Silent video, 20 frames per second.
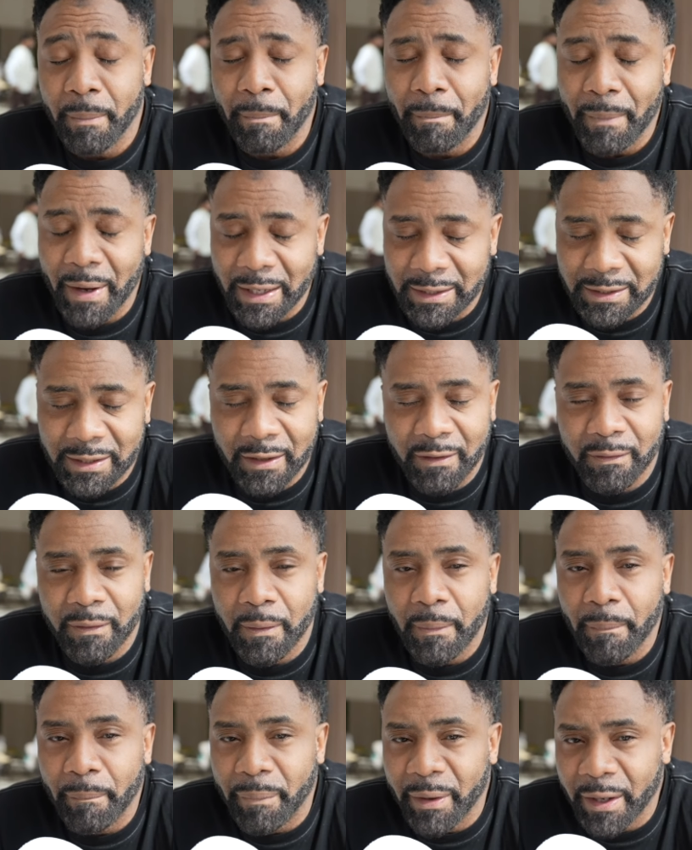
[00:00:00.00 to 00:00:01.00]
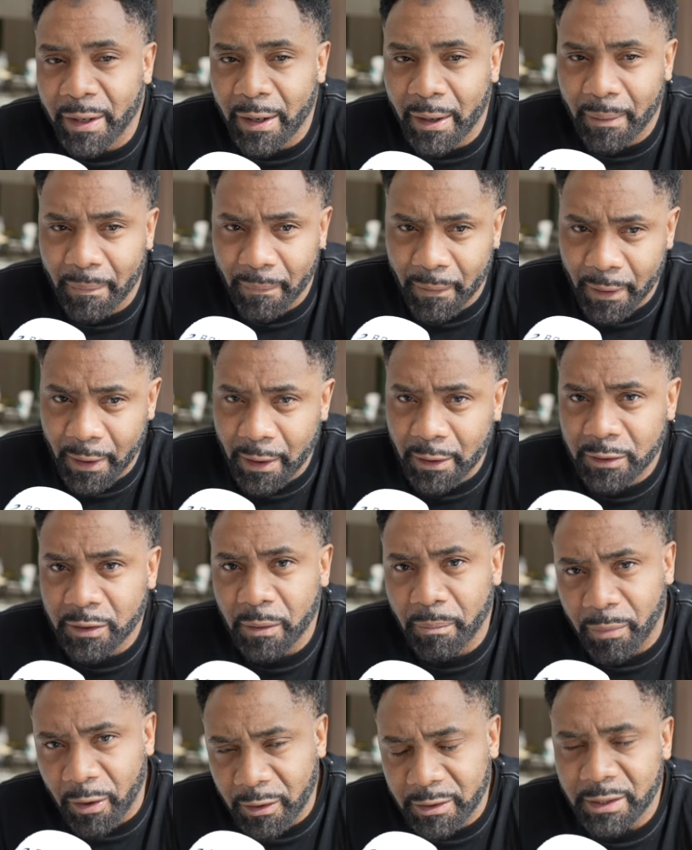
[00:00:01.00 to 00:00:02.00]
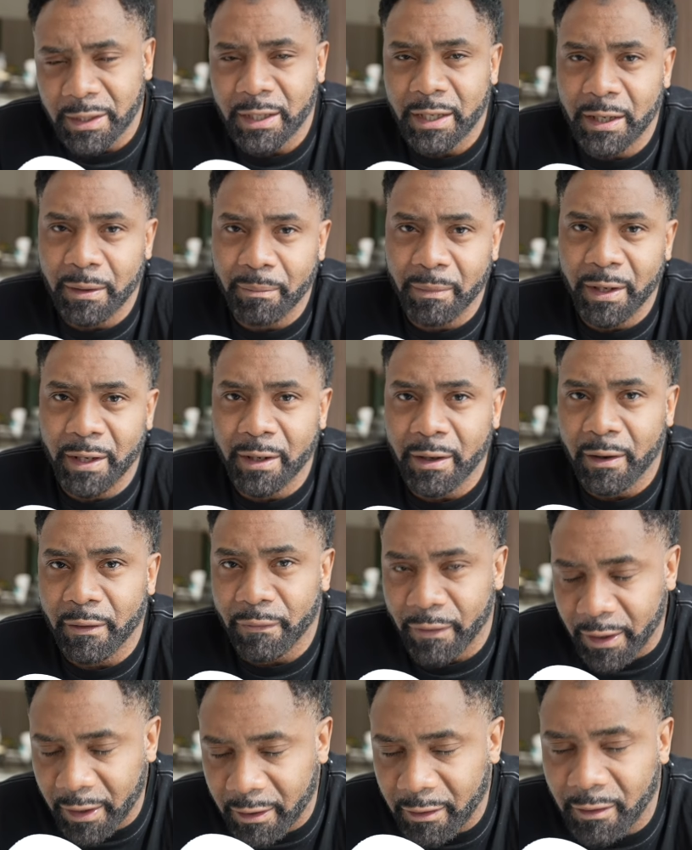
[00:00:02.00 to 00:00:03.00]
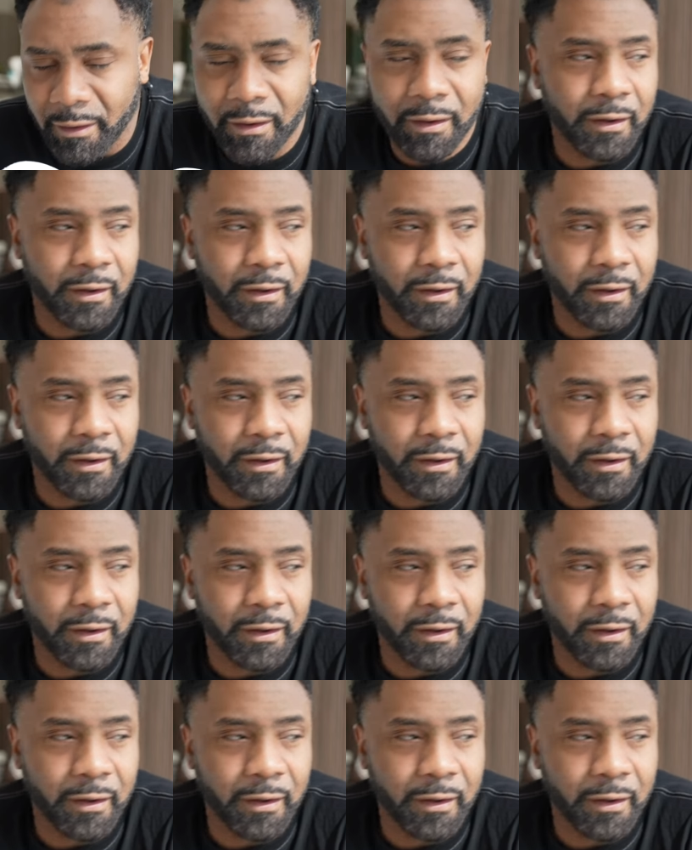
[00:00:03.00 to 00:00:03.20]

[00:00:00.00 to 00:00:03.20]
massive big up to Boxing King Media. Thank you.